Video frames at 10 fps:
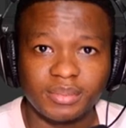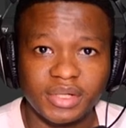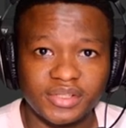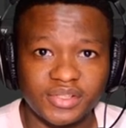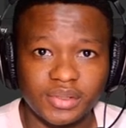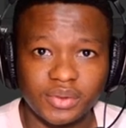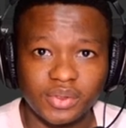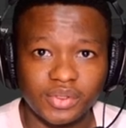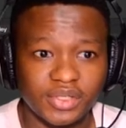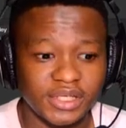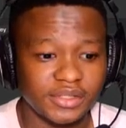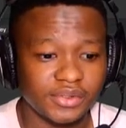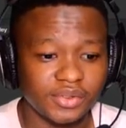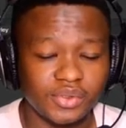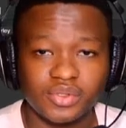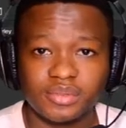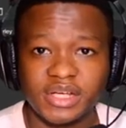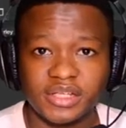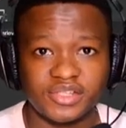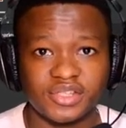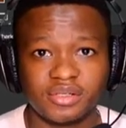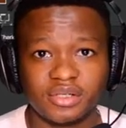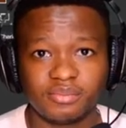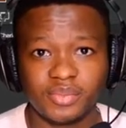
about this logo, you can go to my Instagram